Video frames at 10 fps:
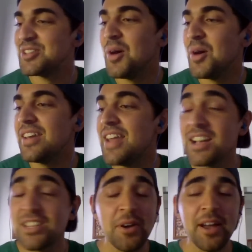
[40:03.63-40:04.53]
So
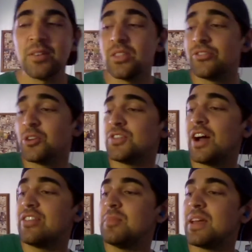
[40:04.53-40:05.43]
next fight, the first
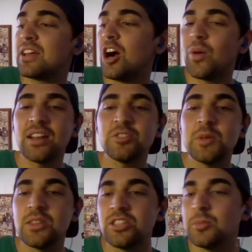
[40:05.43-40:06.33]
fight in the main card, we got
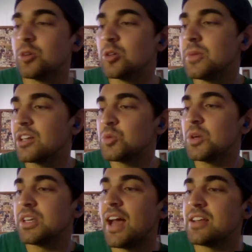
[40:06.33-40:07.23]
to speed this up a little bit
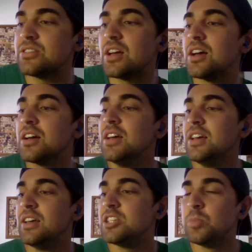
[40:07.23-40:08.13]
because Ricky has
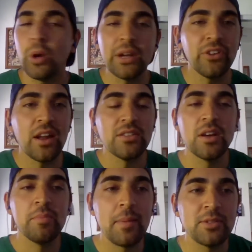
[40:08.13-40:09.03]
his
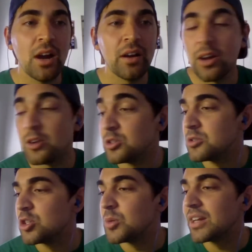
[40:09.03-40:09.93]
boyfriend's baby shower to go
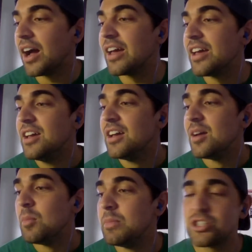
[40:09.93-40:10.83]
to. So we got
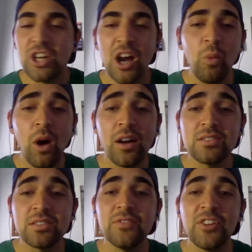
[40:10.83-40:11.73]
Michelle
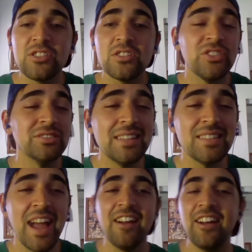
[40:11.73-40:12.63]
Waterson versus
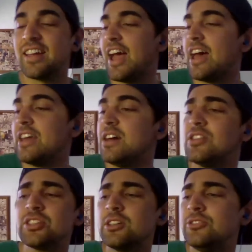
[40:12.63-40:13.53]
Felice Herrig, and
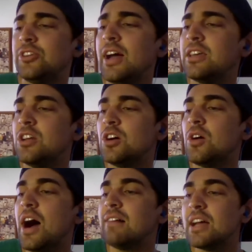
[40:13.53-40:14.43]
this is a good fight. You
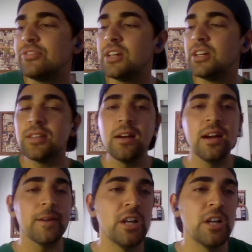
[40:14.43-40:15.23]
know, I like Felice Herrig.